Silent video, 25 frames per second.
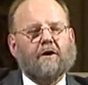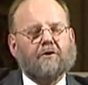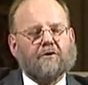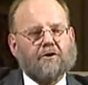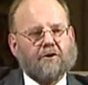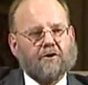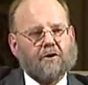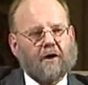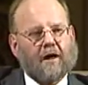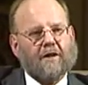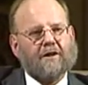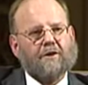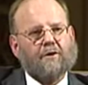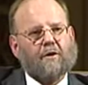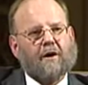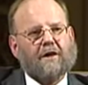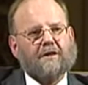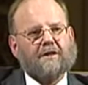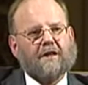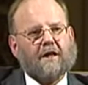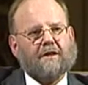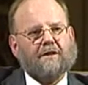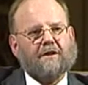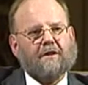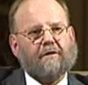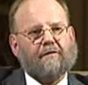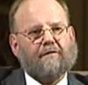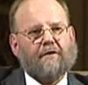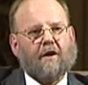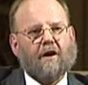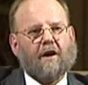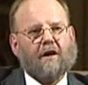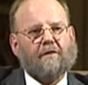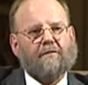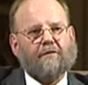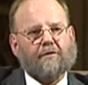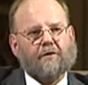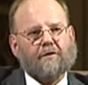to try to
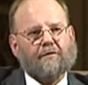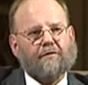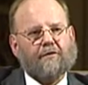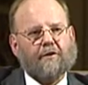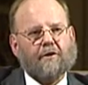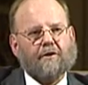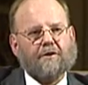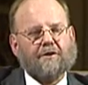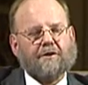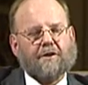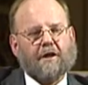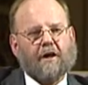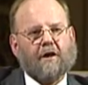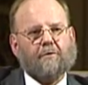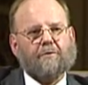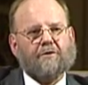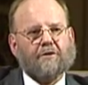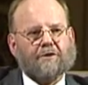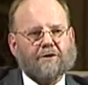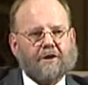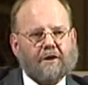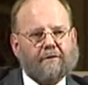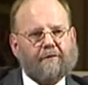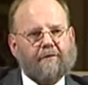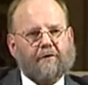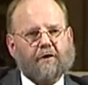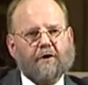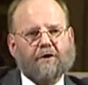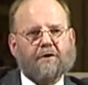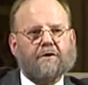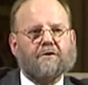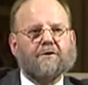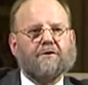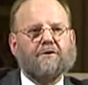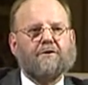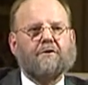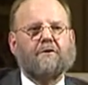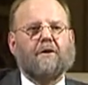identify for the first time the
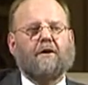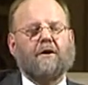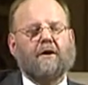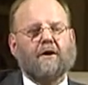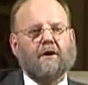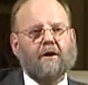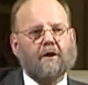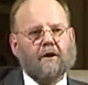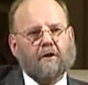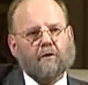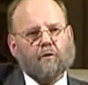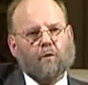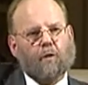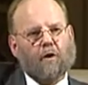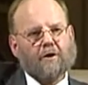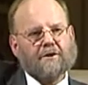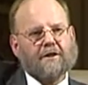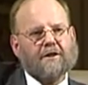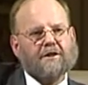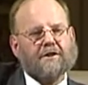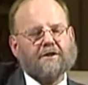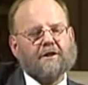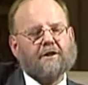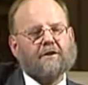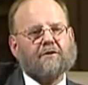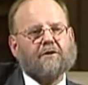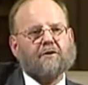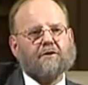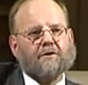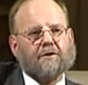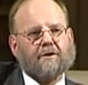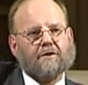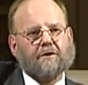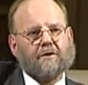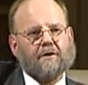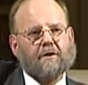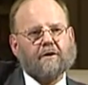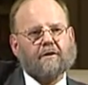difference. What is it
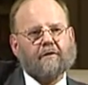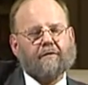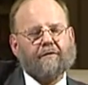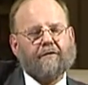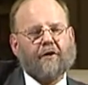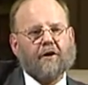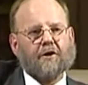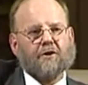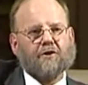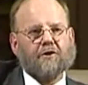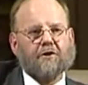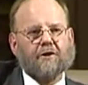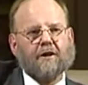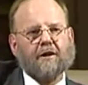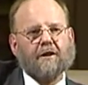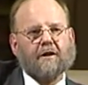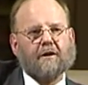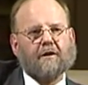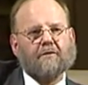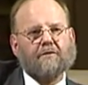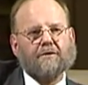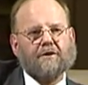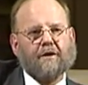that's functioning